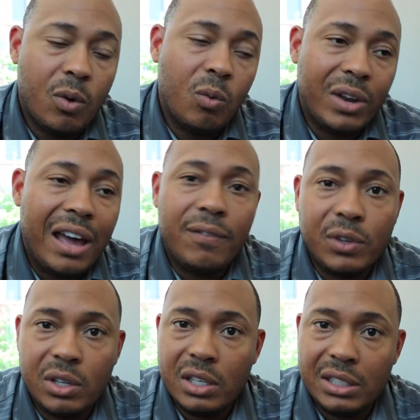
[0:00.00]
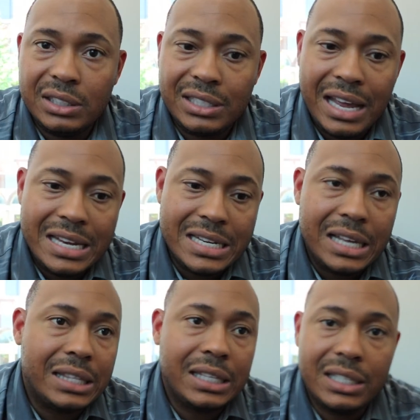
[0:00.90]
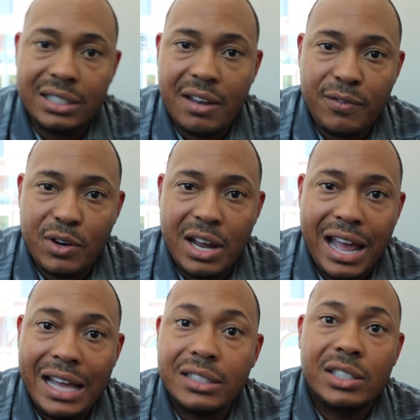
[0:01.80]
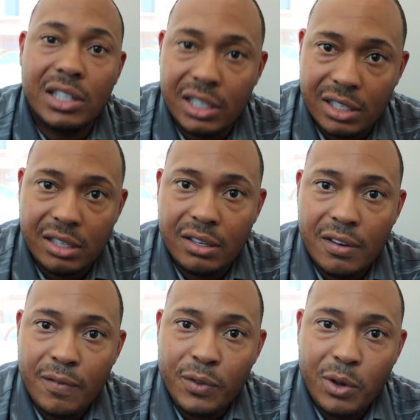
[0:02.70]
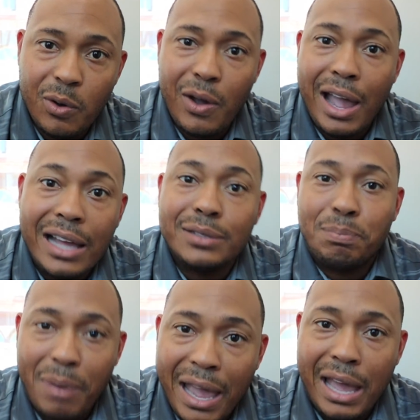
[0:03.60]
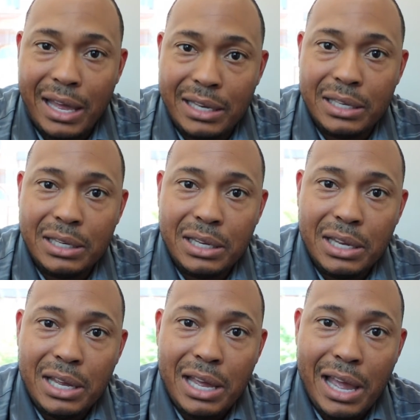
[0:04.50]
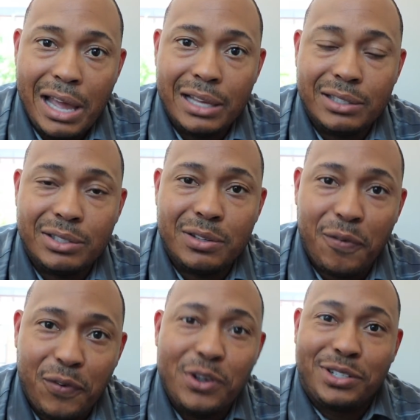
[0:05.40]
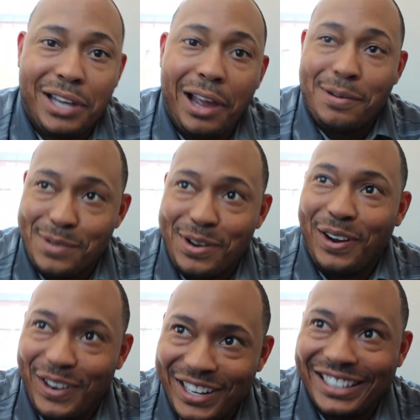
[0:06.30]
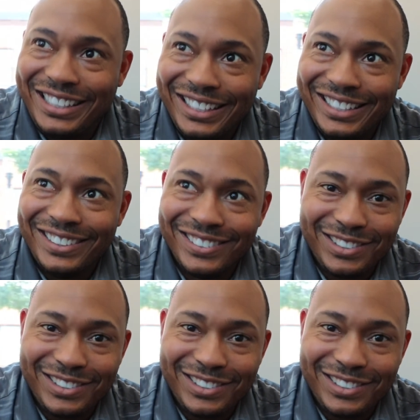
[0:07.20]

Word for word: What I've learned is that nothing is ever as good or as bad as the first time you heard it, you know.